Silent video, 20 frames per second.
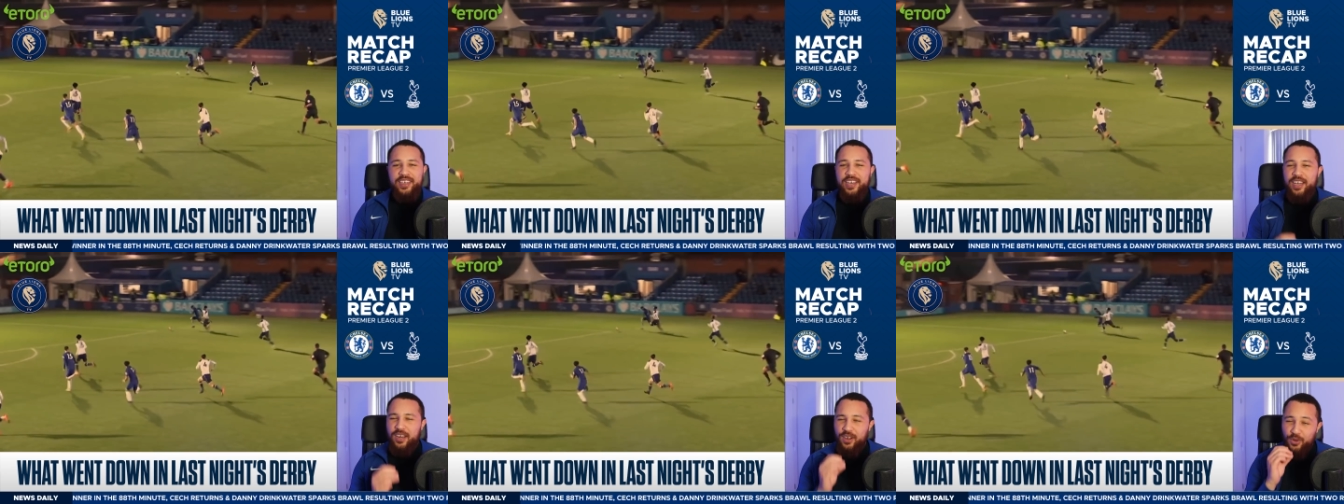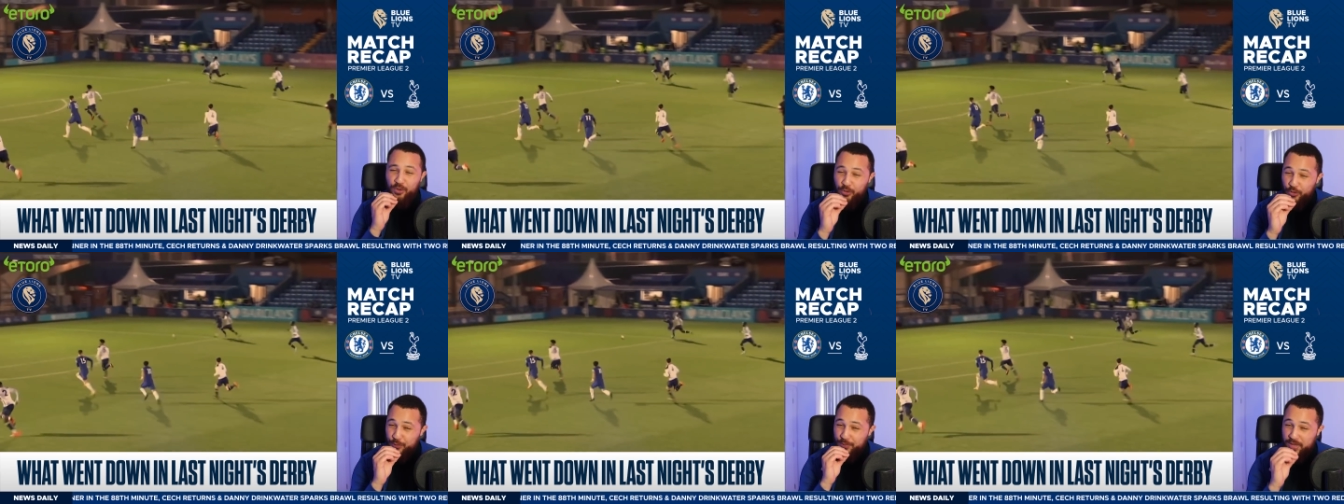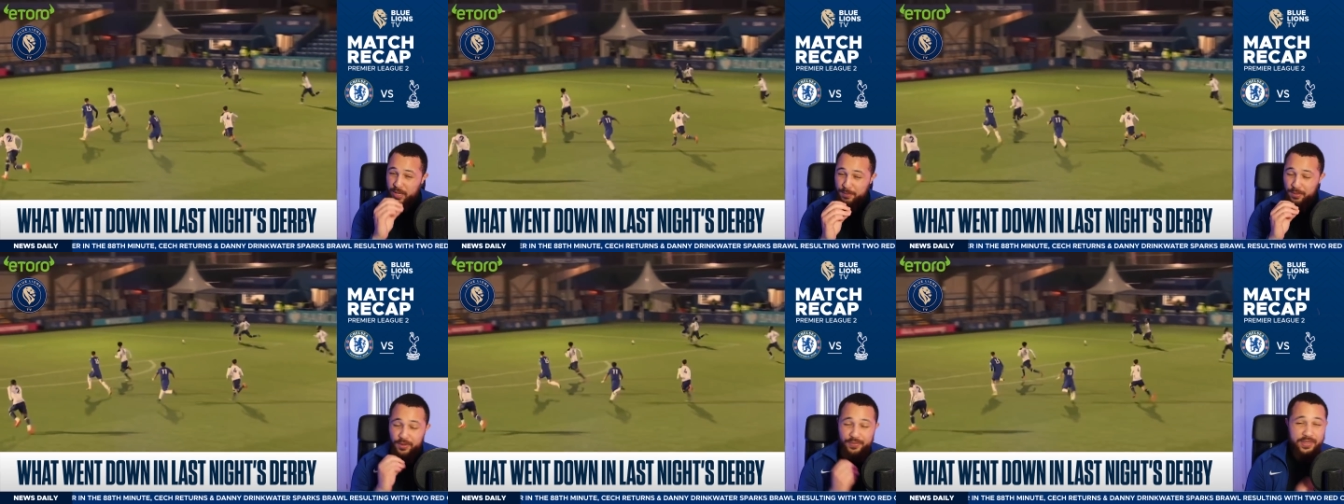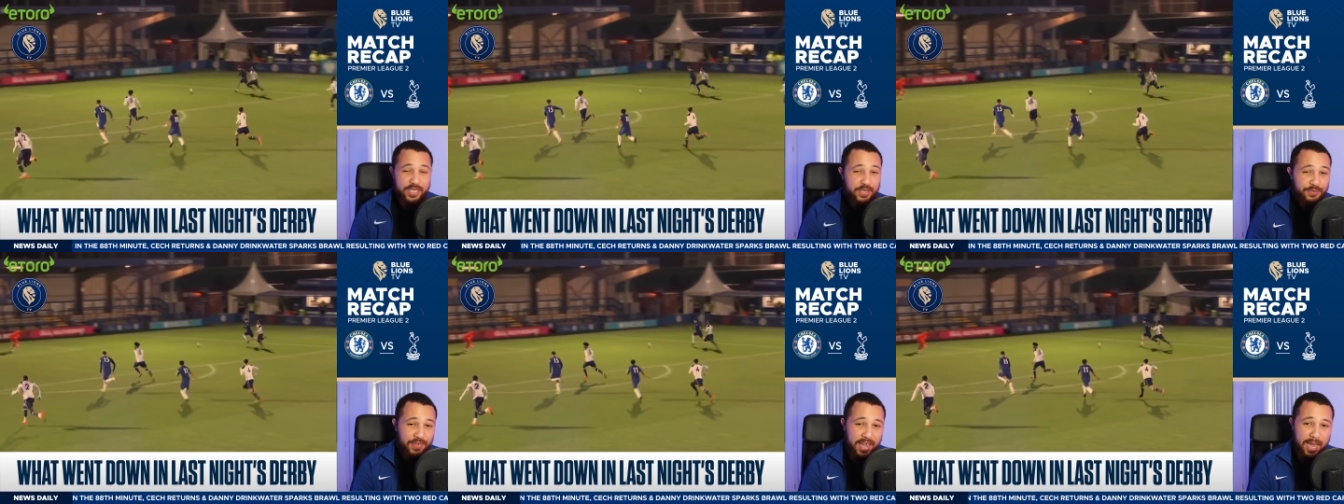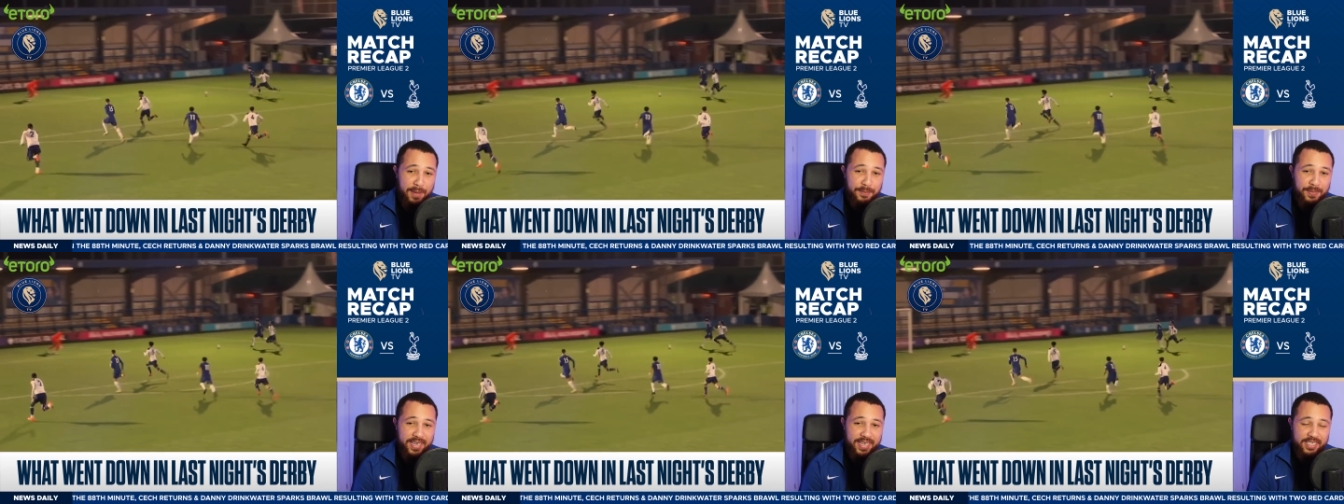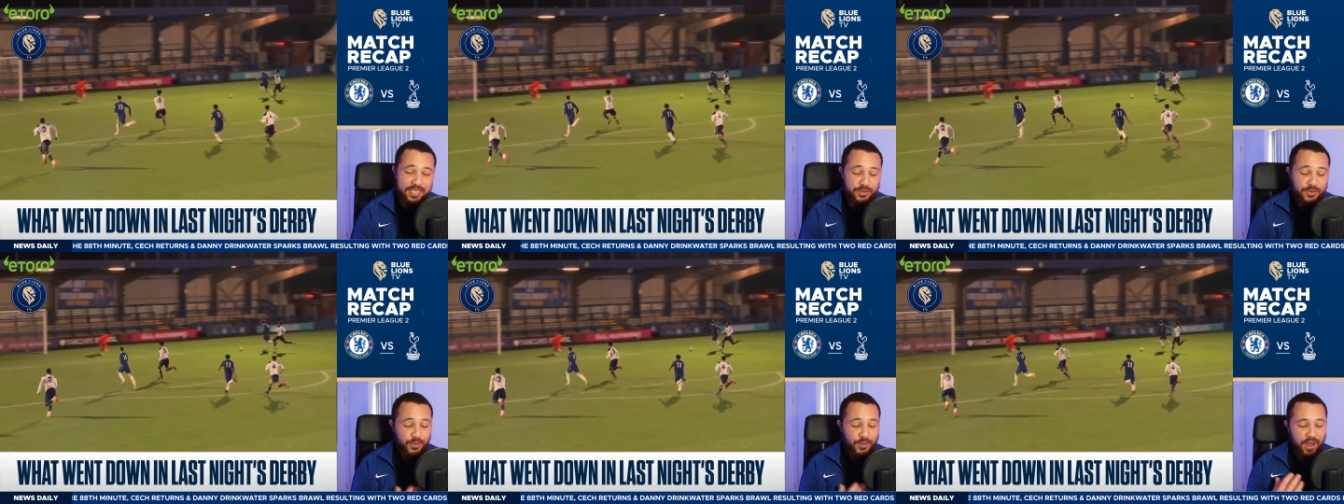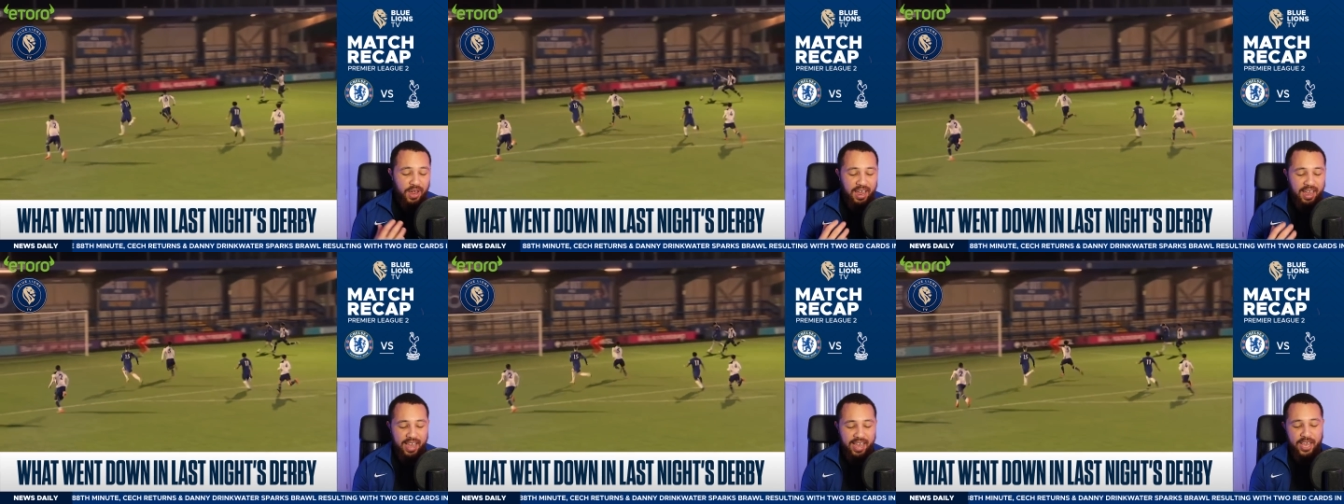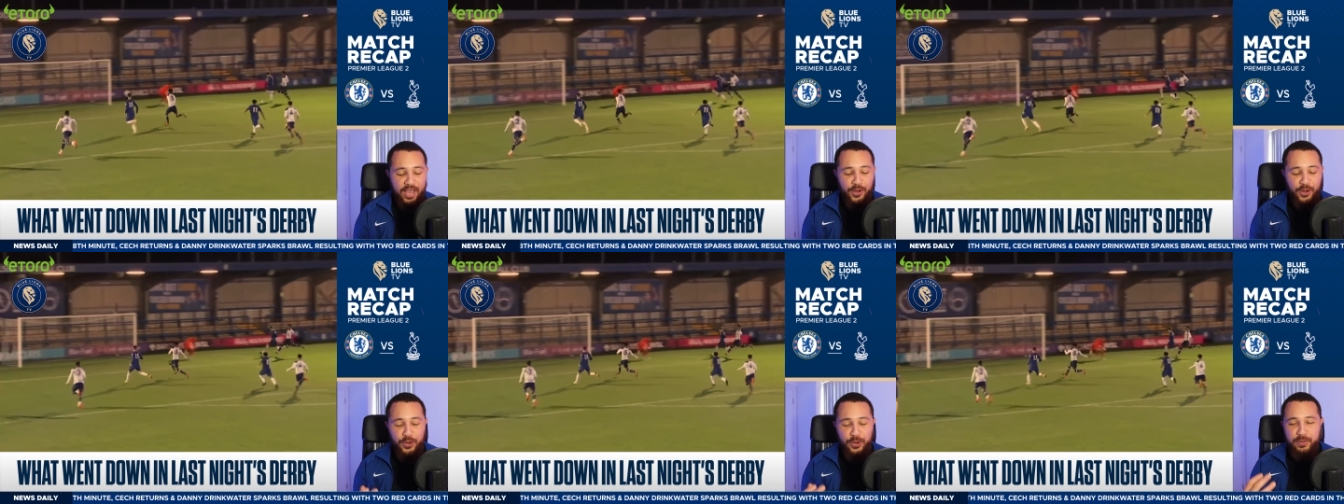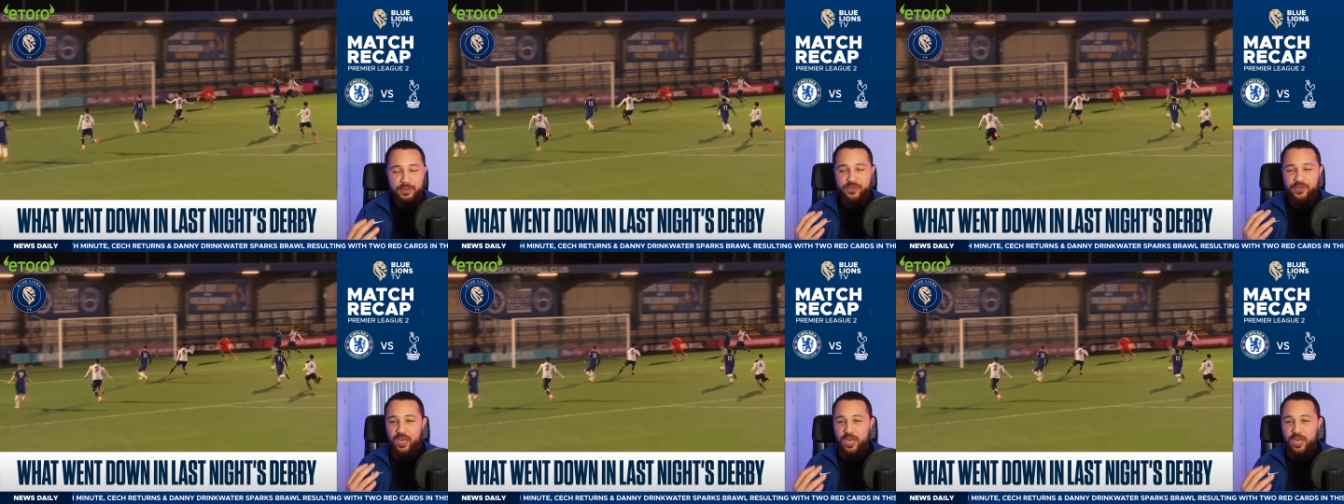a lot of people in this fan base got high hopes